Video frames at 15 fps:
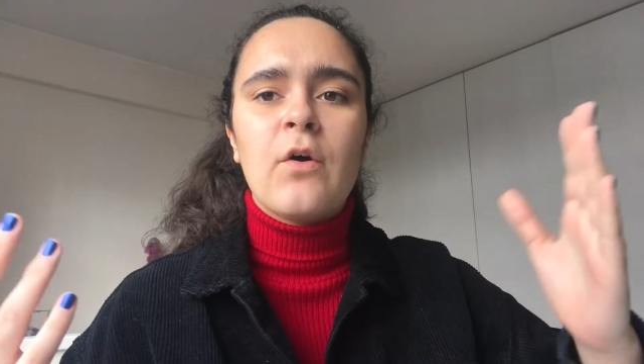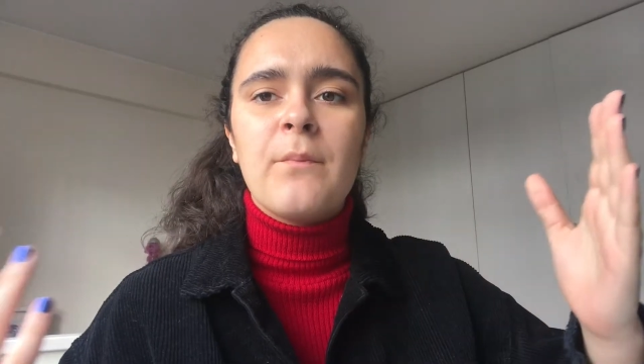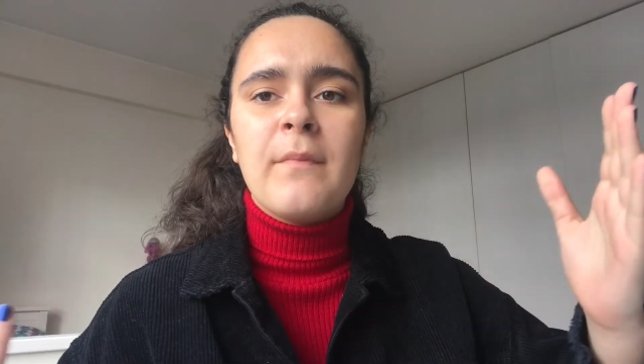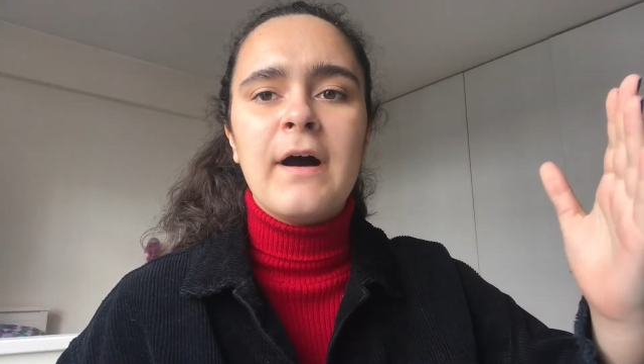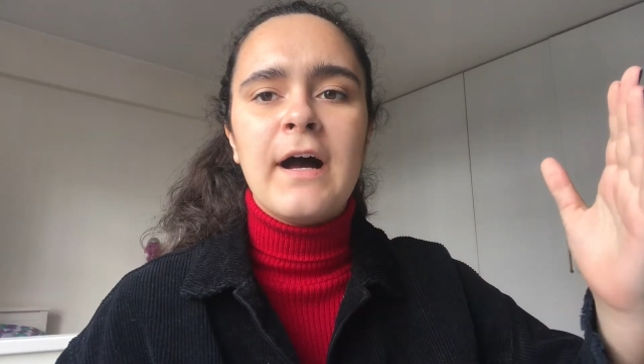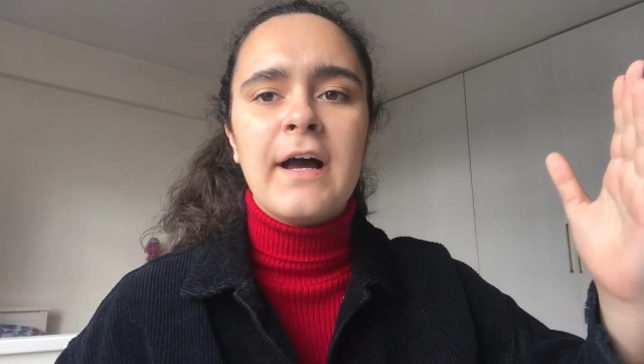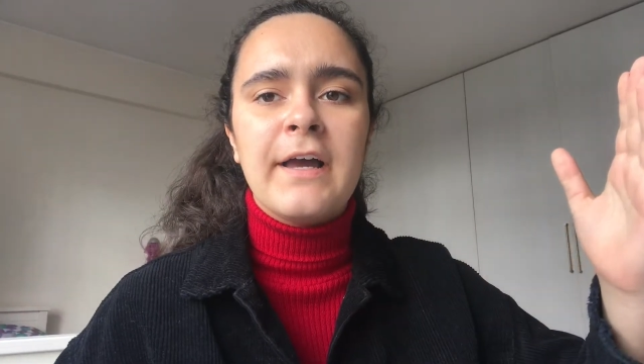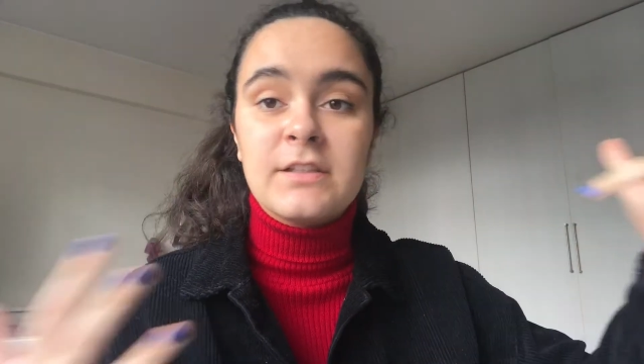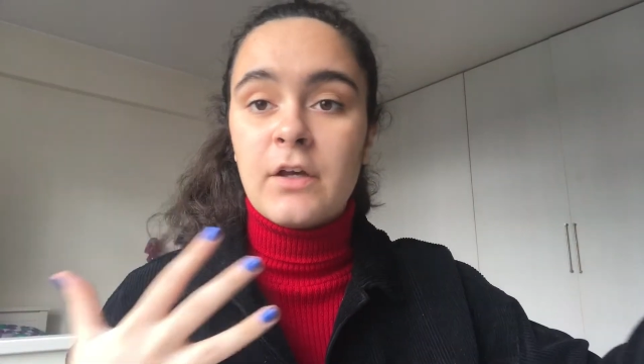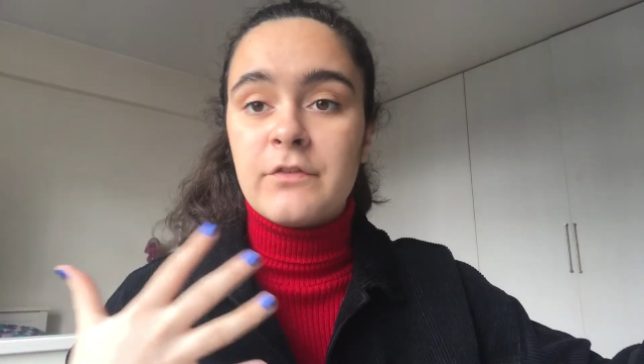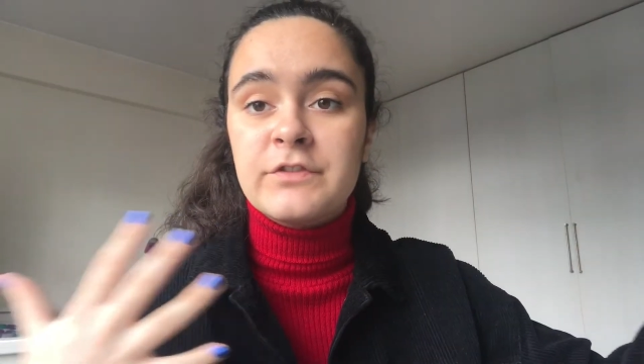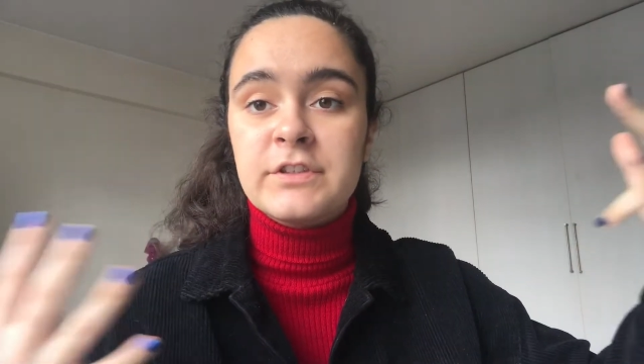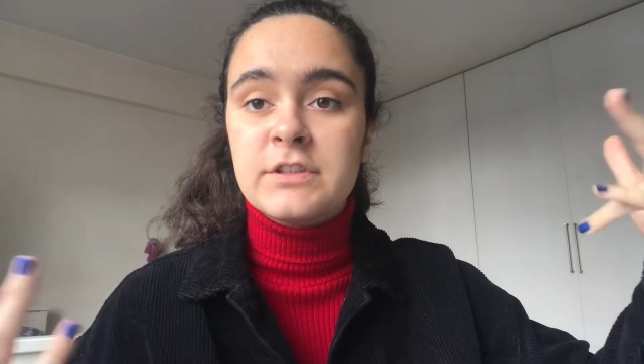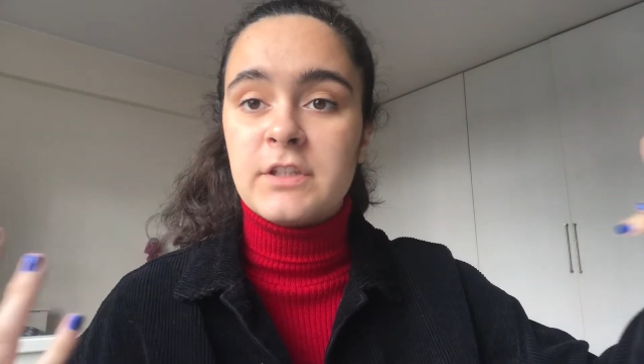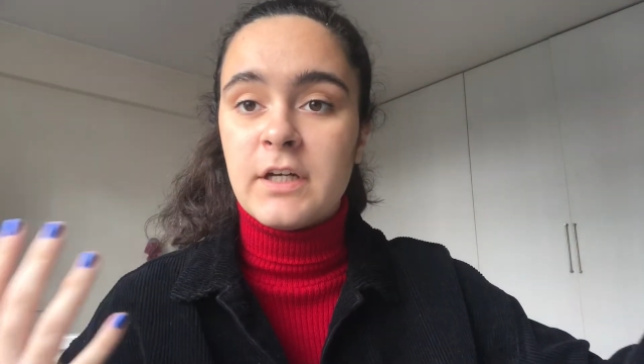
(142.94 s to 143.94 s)
my
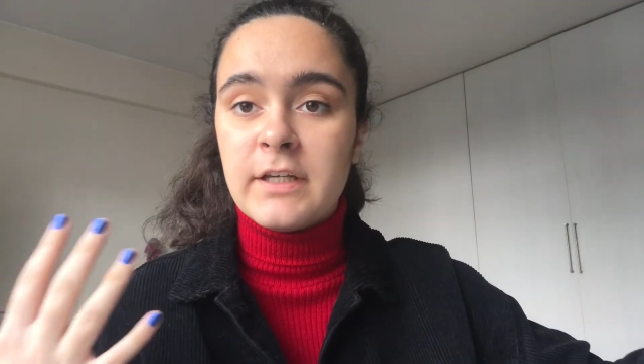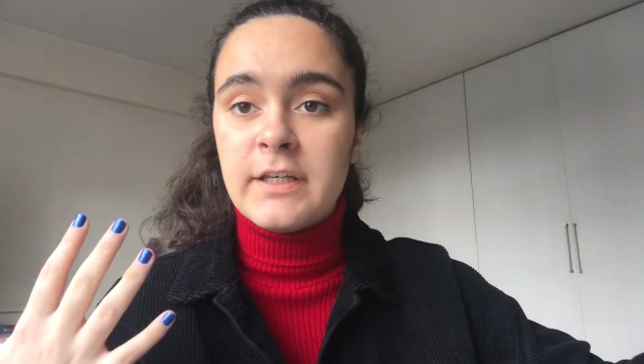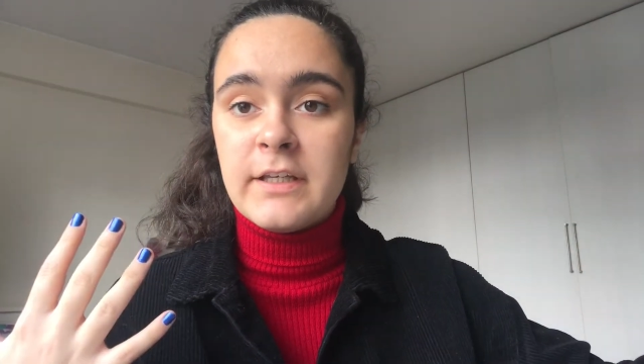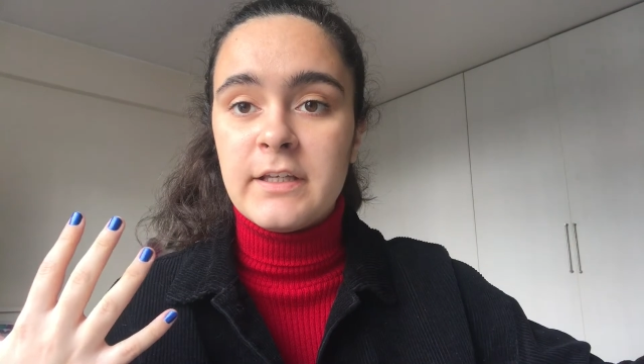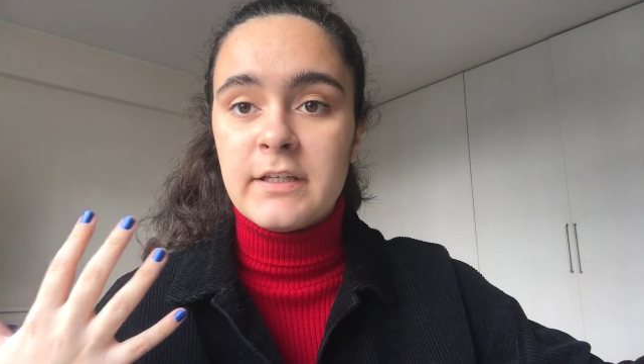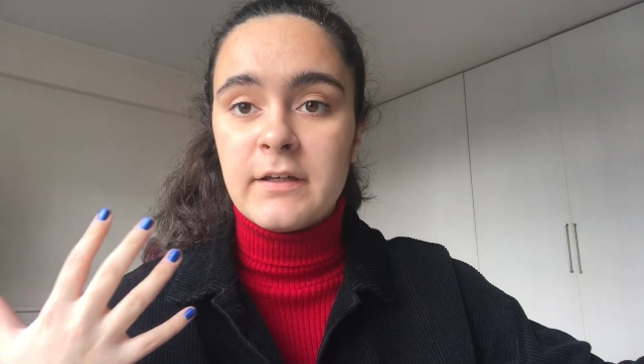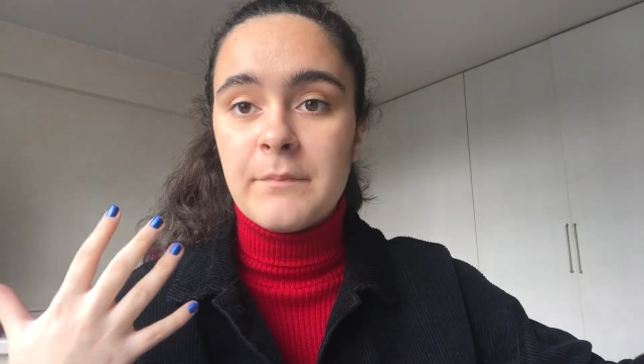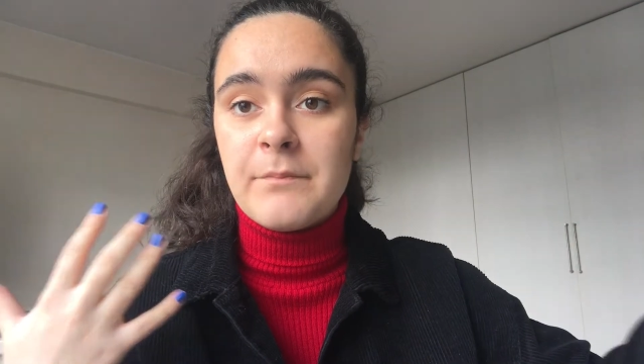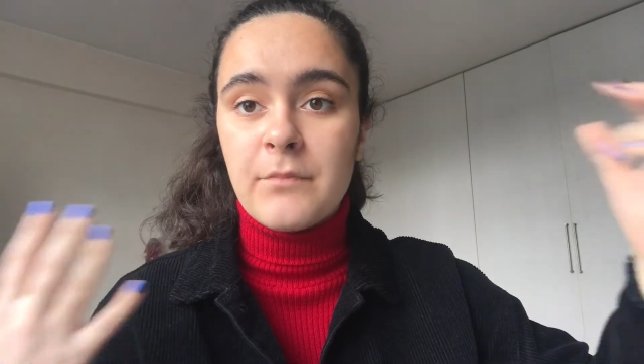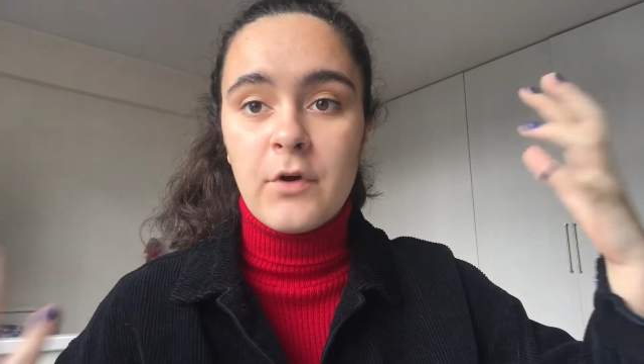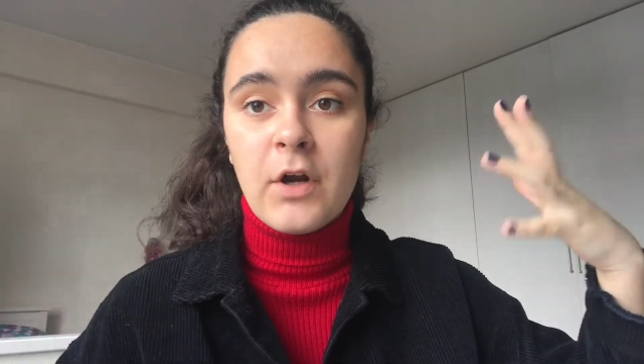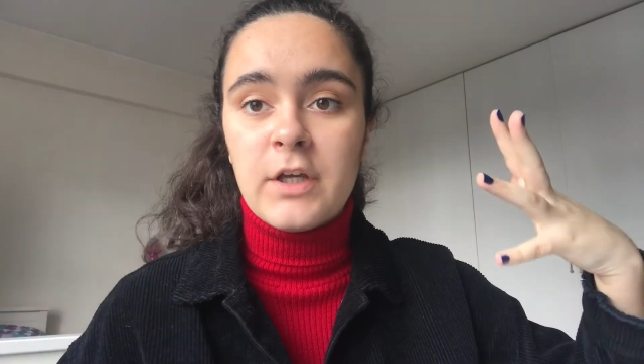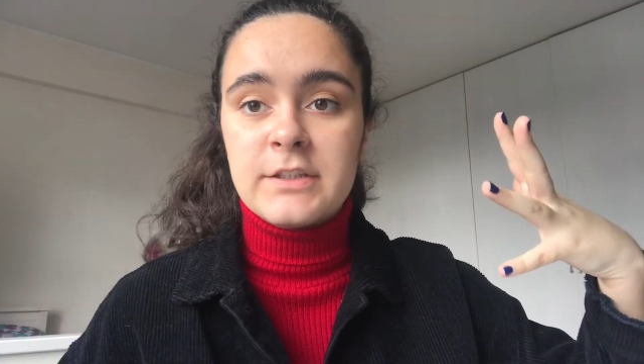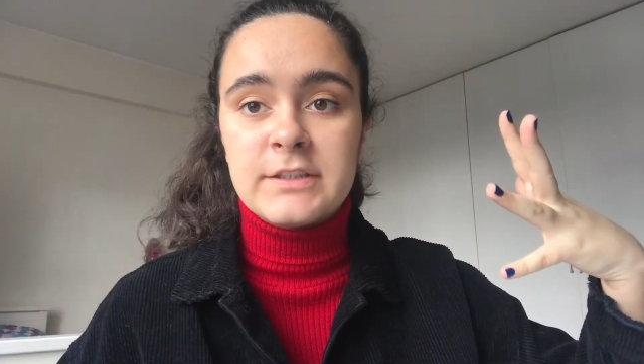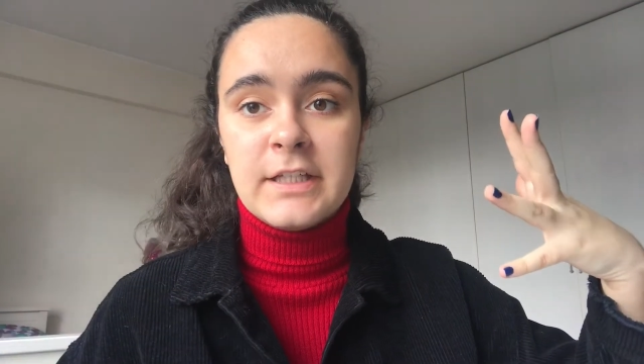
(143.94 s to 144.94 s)
self-studying
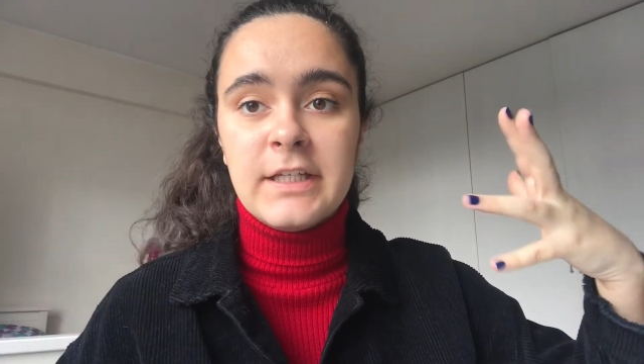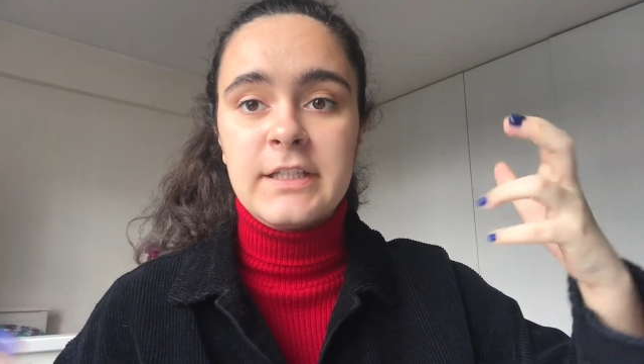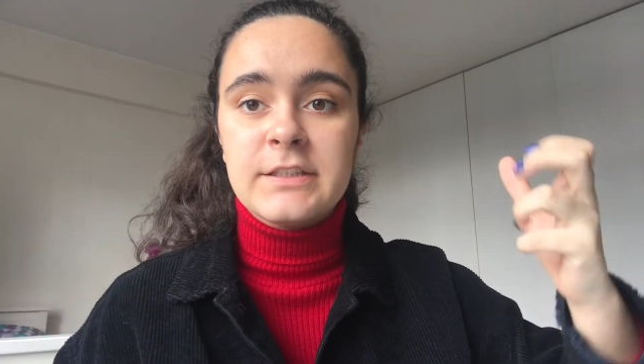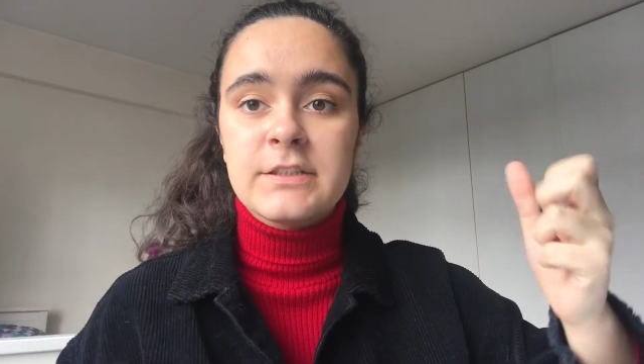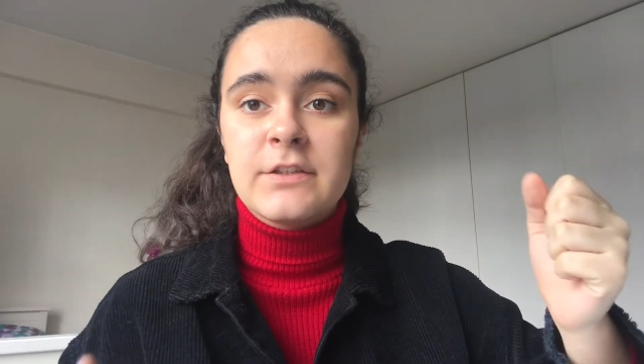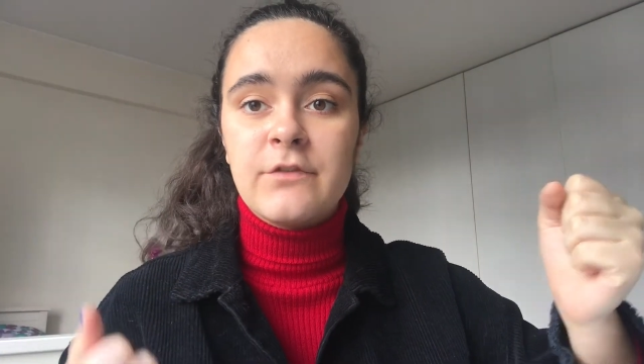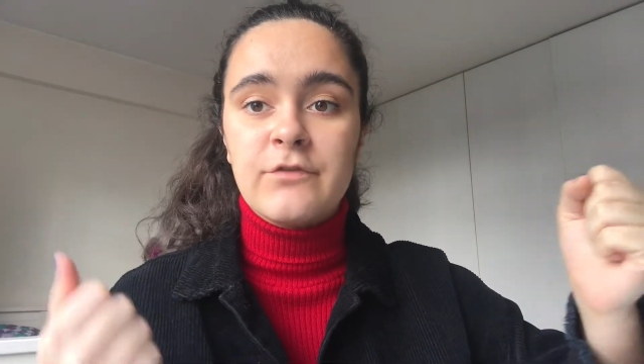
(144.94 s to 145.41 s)
process